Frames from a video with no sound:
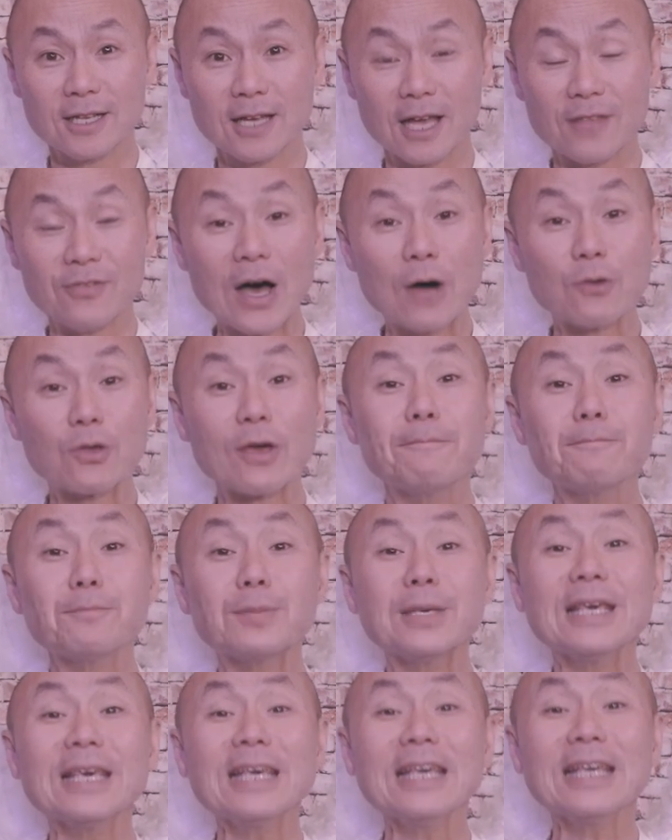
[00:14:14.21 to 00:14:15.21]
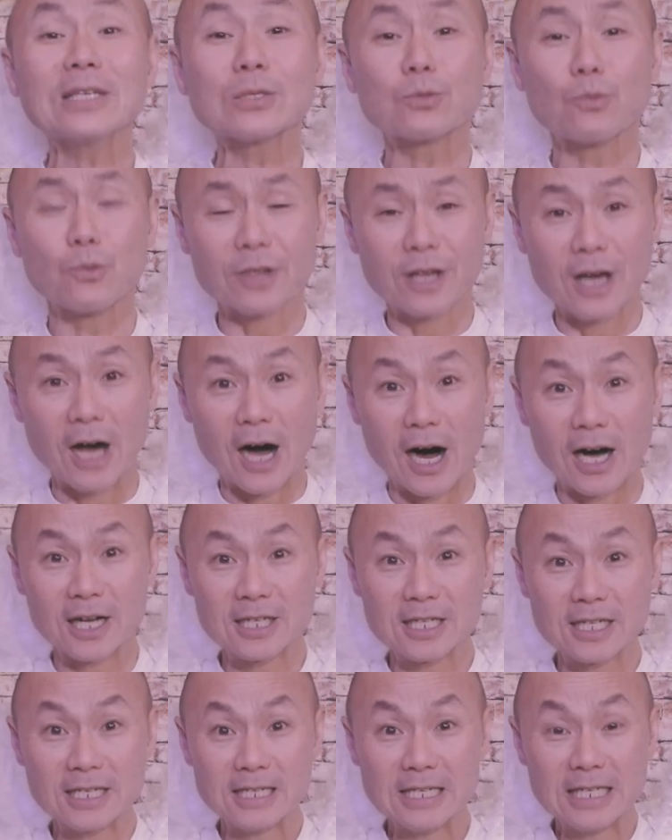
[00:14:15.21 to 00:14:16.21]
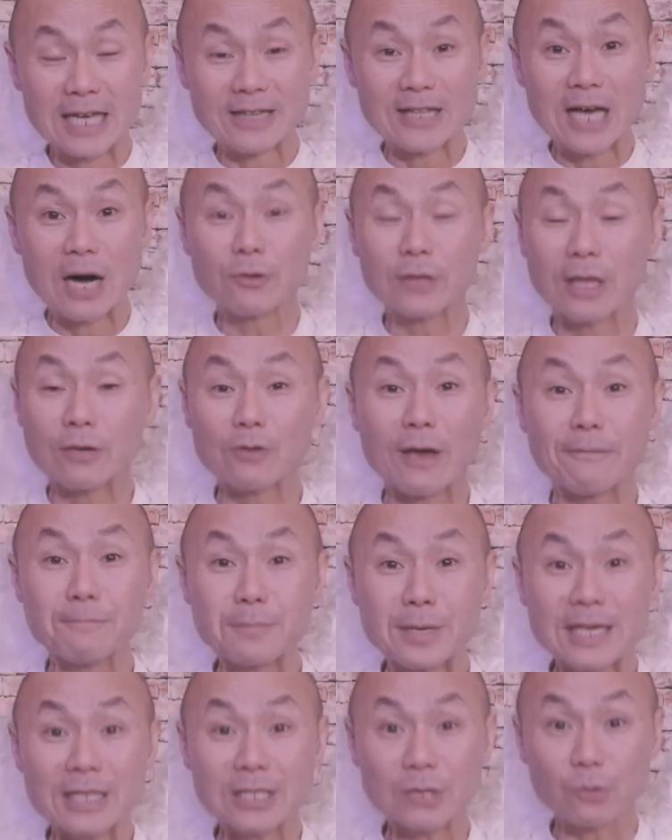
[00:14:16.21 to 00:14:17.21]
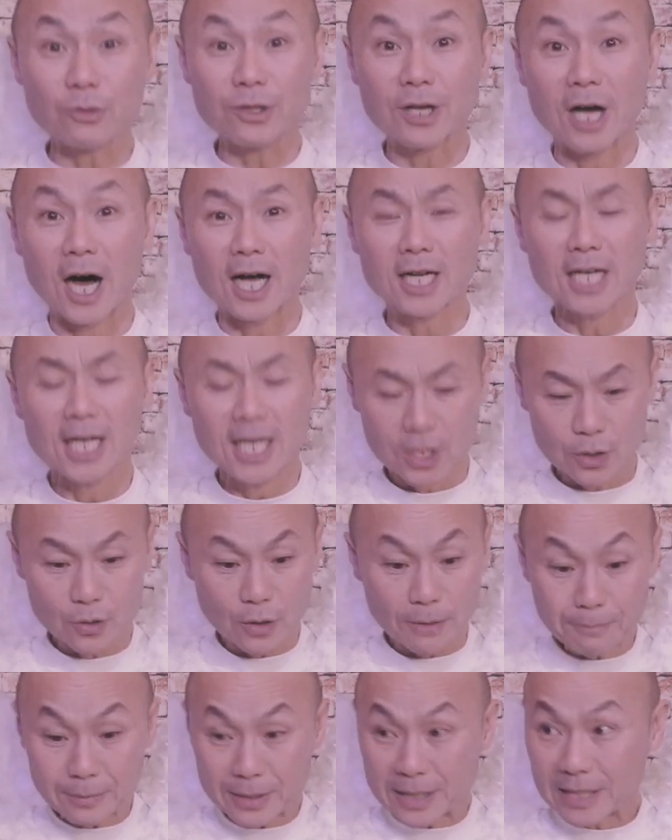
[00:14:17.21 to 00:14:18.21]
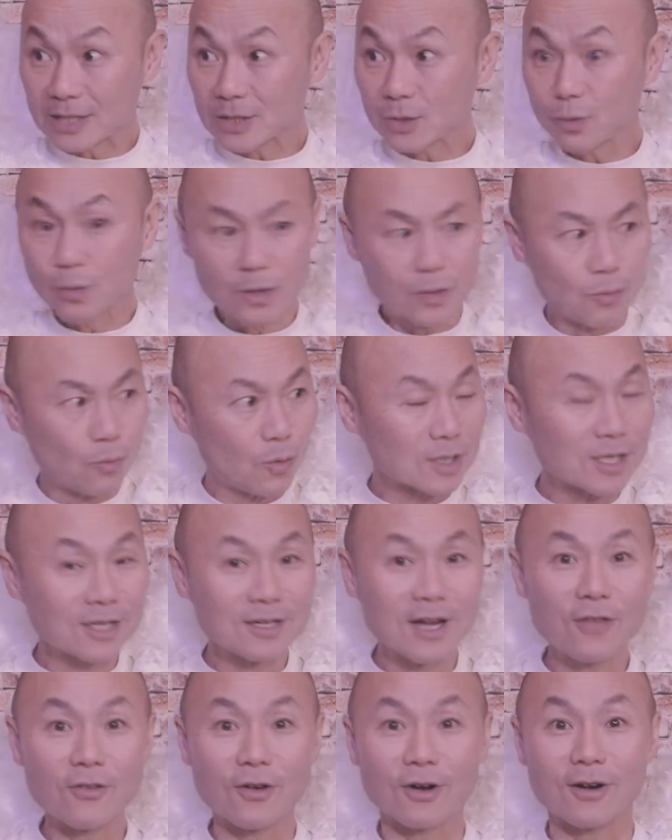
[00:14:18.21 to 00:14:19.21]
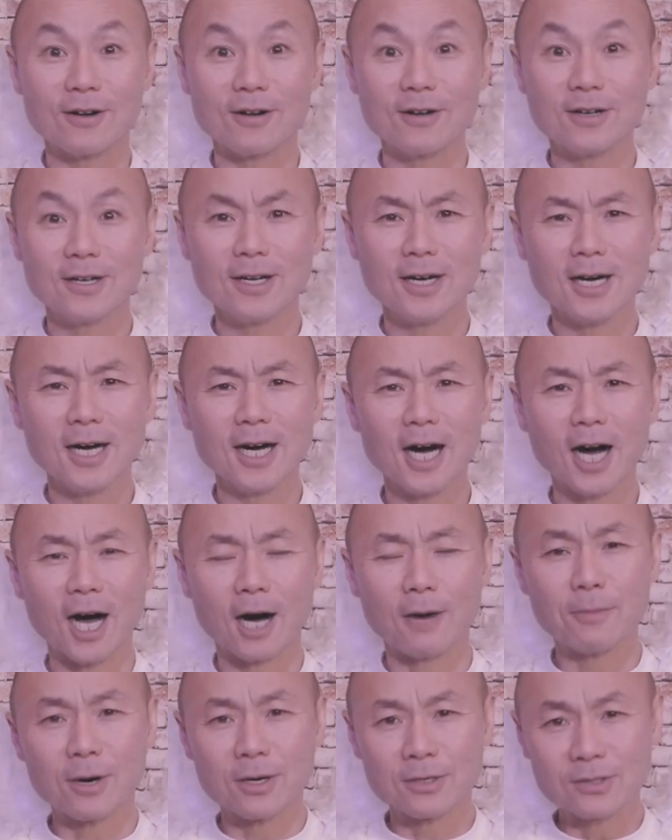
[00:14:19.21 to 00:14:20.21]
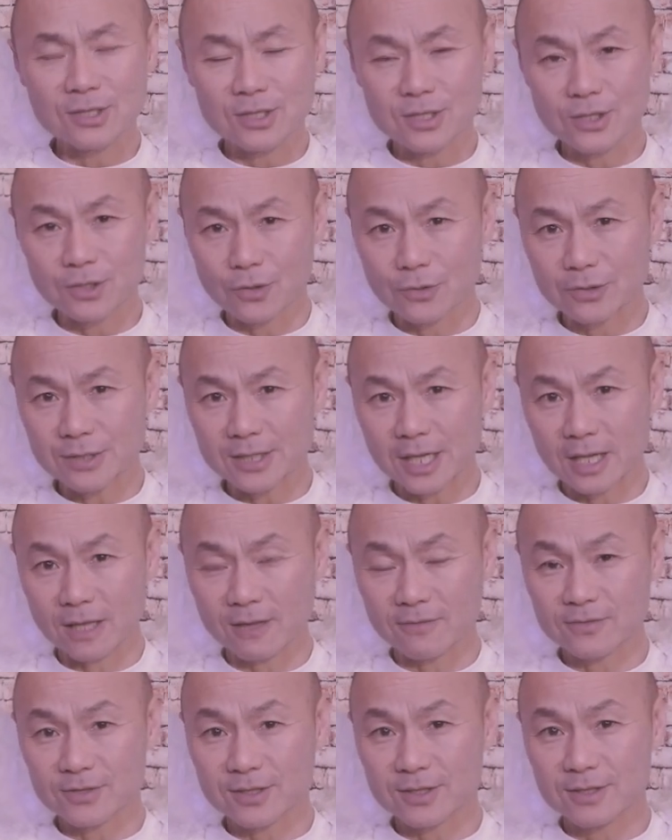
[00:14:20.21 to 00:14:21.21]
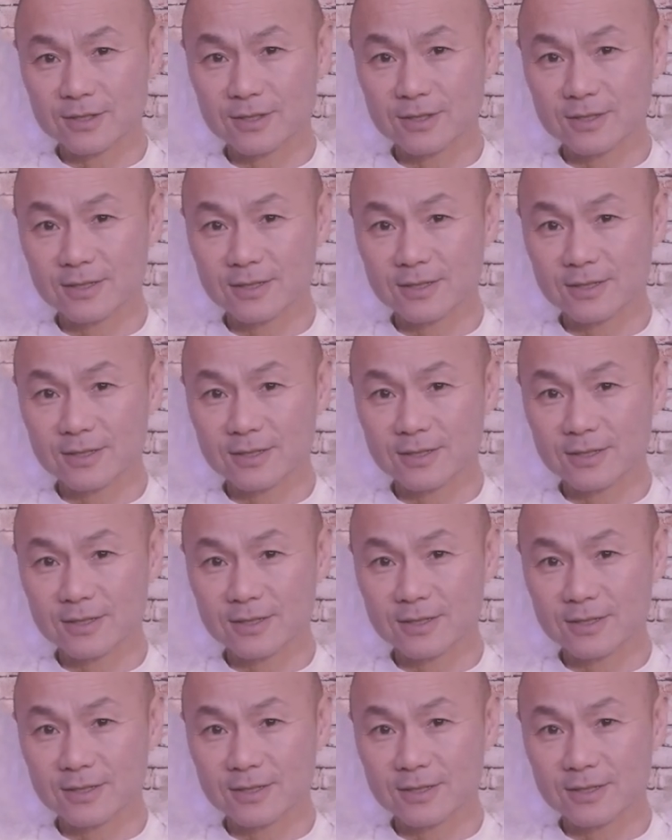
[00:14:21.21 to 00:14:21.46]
And now you have peace with God. And now that you have peace with God, you have peace with one another amongst yourselves.